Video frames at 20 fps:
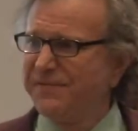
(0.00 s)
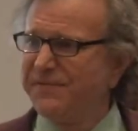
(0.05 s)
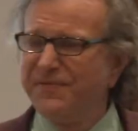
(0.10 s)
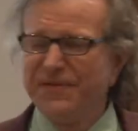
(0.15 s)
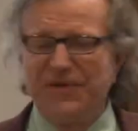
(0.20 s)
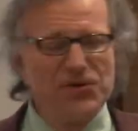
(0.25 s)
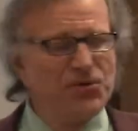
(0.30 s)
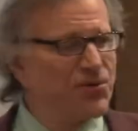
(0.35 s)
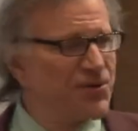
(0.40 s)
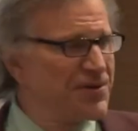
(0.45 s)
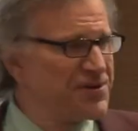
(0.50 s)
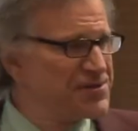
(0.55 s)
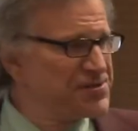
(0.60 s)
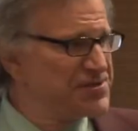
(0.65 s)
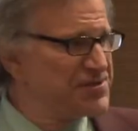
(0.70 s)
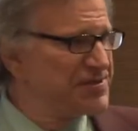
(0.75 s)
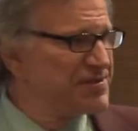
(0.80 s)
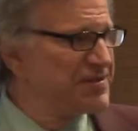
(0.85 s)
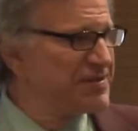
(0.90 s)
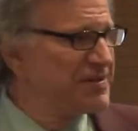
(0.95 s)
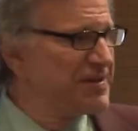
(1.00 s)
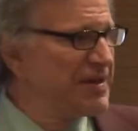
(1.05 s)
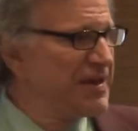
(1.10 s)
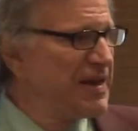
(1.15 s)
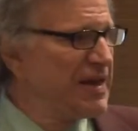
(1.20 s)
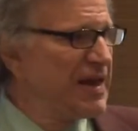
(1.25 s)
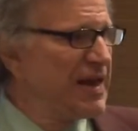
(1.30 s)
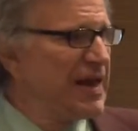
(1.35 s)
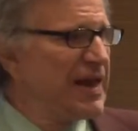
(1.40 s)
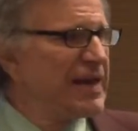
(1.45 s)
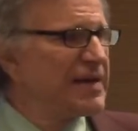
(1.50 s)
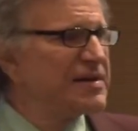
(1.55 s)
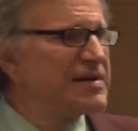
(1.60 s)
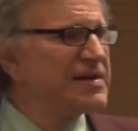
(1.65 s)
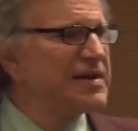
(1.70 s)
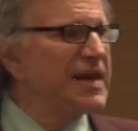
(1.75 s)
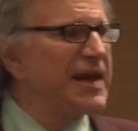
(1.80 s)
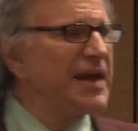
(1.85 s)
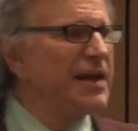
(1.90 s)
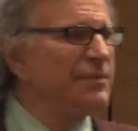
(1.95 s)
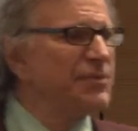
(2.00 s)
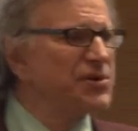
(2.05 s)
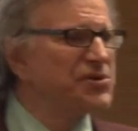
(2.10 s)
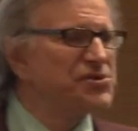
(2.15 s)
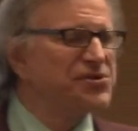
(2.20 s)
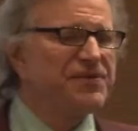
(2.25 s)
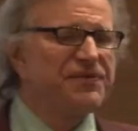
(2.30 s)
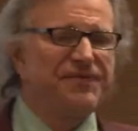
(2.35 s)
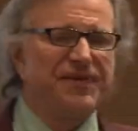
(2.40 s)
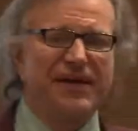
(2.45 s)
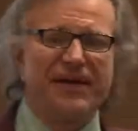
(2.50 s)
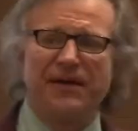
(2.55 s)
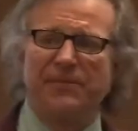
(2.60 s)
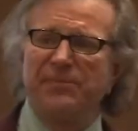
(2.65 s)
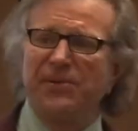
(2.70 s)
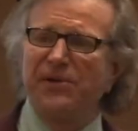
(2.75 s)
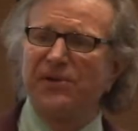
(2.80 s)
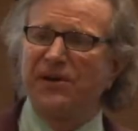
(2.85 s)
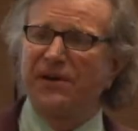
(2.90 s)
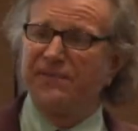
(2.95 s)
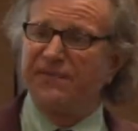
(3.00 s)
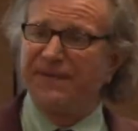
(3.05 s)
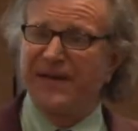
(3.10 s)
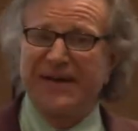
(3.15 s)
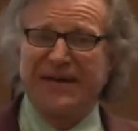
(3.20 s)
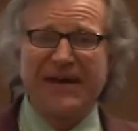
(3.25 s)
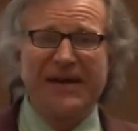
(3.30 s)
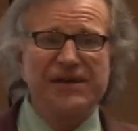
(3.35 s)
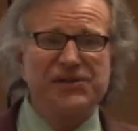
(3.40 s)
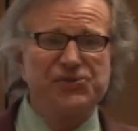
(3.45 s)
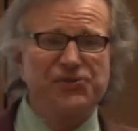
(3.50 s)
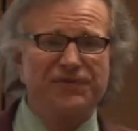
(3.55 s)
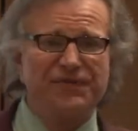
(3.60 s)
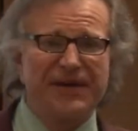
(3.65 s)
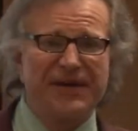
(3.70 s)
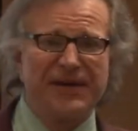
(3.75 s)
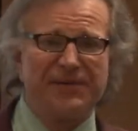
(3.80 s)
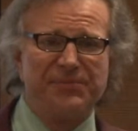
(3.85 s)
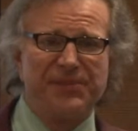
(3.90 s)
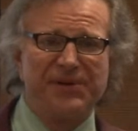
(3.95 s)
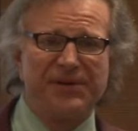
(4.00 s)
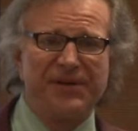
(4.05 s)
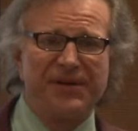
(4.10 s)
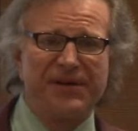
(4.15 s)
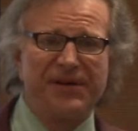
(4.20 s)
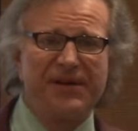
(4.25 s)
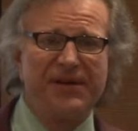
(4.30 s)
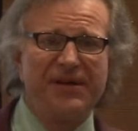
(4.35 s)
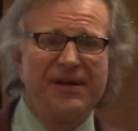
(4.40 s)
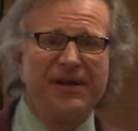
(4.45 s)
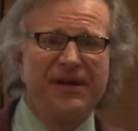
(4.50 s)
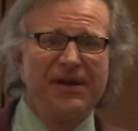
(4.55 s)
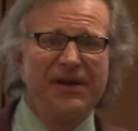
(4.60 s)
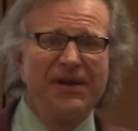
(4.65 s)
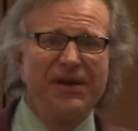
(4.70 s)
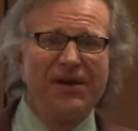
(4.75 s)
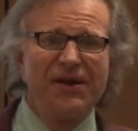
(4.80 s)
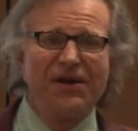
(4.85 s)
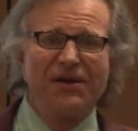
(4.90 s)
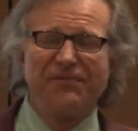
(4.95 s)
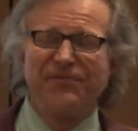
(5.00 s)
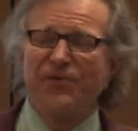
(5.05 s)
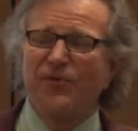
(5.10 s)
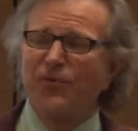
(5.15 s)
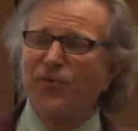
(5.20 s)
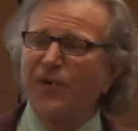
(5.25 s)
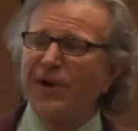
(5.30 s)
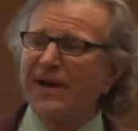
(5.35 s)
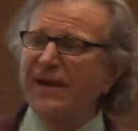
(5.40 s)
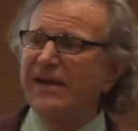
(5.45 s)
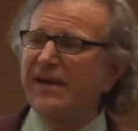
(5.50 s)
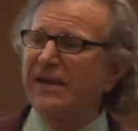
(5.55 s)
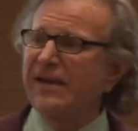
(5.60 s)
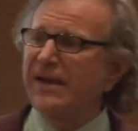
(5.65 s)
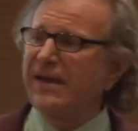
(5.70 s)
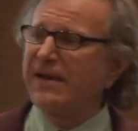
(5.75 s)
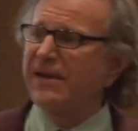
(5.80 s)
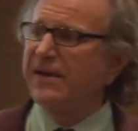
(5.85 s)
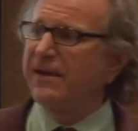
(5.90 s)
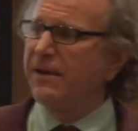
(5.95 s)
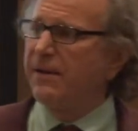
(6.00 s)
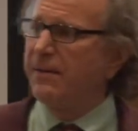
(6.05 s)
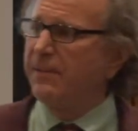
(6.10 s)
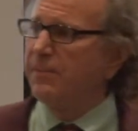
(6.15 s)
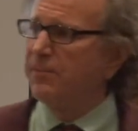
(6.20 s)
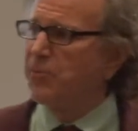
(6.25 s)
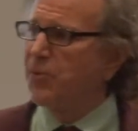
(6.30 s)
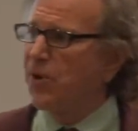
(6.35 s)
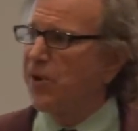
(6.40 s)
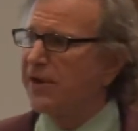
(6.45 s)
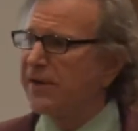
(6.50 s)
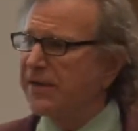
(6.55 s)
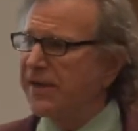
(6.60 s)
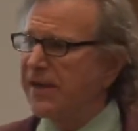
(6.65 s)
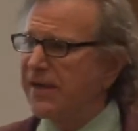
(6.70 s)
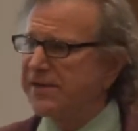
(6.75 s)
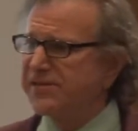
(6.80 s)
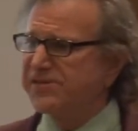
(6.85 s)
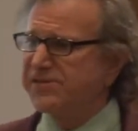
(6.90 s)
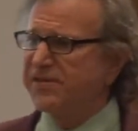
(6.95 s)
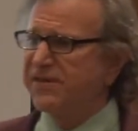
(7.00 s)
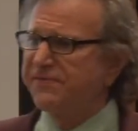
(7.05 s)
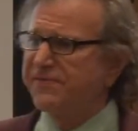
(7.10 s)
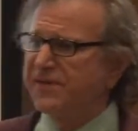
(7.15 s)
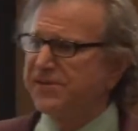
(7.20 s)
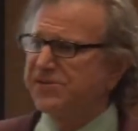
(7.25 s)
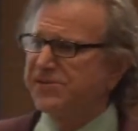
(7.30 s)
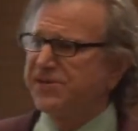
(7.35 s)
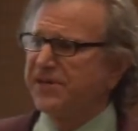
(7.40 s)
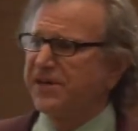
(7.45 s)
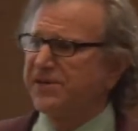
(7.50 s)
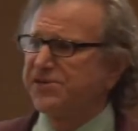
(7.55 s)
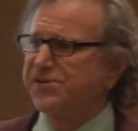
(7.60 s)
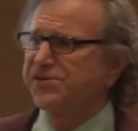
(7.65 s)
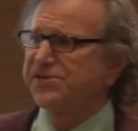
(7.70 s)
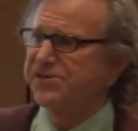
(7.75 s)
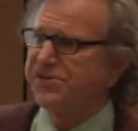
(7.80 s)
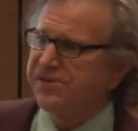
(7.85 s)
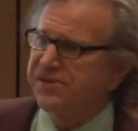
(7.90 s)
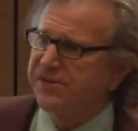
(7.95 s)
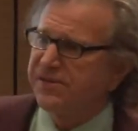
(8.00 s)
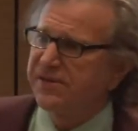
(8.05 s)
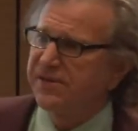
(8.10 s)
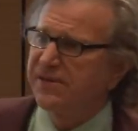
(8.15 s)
viewers and damage the viability, financial viability, of the regulated broadcast TV stations.